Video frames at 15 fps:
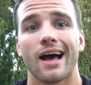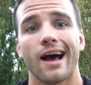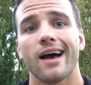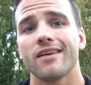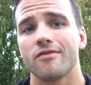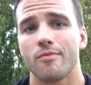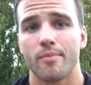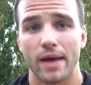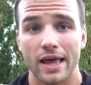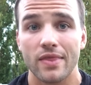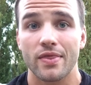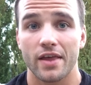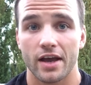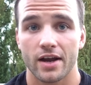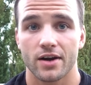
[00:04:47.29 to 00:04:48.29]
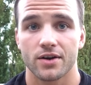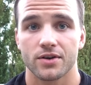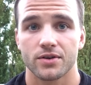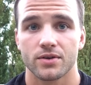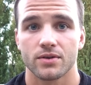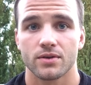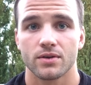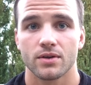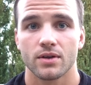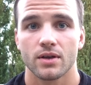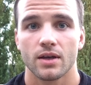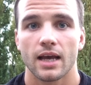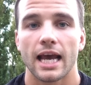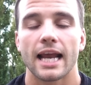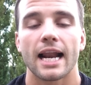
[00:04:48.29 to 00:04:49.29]
I've been
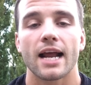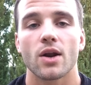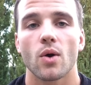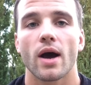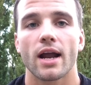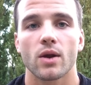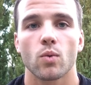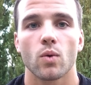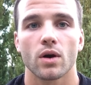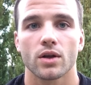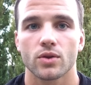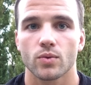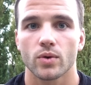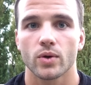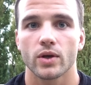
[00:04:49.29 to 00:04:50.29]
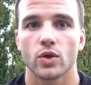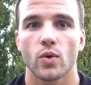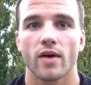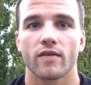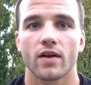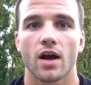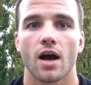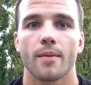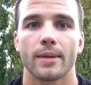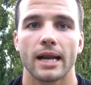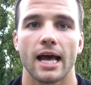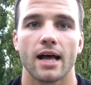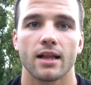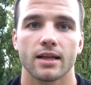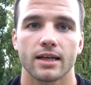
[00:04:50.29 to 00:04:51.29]
there, and I know how to work through it. You have
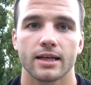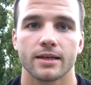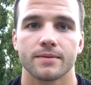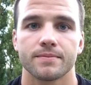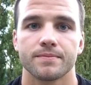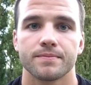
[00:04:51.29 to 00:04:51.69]
commonality.